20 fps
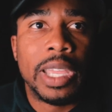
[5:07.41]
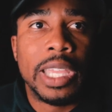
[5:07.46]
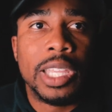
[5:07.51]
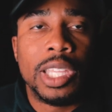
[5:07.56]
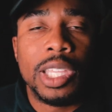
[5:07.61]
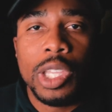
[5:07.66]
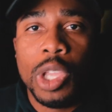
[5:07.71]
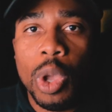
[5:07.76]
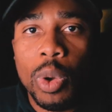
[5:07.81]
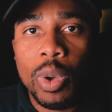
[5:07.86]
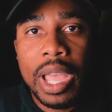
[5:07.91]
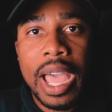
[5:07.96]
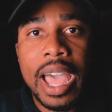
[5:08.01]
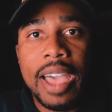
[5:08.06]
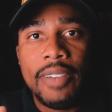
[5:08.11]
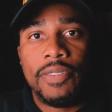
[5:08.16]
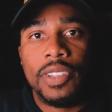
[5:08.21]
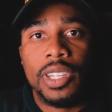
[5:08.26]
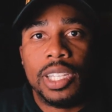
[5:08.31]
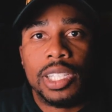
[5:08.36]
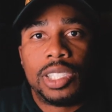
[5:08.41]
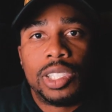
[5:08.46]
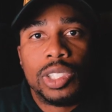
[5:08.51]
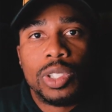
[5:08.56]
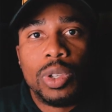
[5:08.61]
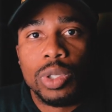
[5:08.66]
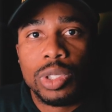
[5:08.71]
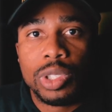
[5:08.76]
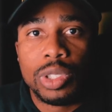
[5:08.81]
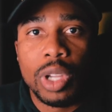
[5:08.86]
and your confidence is
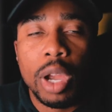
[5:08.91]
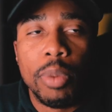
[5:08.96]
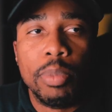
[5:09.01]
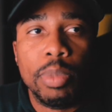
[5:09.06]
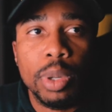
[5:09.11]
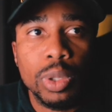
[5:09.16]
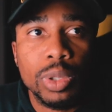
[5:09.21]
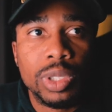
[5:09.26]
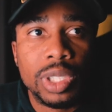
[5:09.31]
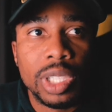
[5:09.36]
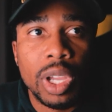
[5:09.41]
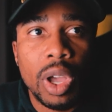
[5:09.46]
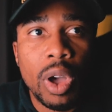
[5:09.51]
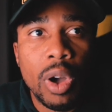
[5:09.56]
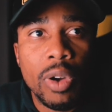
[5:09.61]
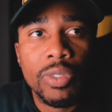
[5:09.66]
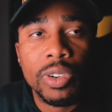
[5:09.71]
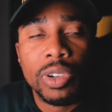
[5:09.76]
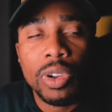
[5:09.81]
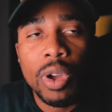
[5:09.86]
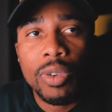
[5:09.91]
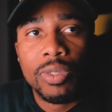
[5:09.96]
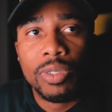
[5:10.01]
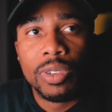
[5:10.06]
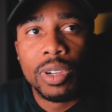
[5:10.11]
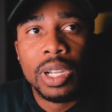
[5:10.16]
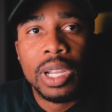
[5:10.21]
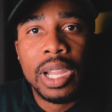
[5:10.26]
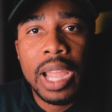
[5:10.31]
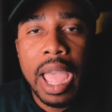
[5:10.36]
gonna start boosting over and over.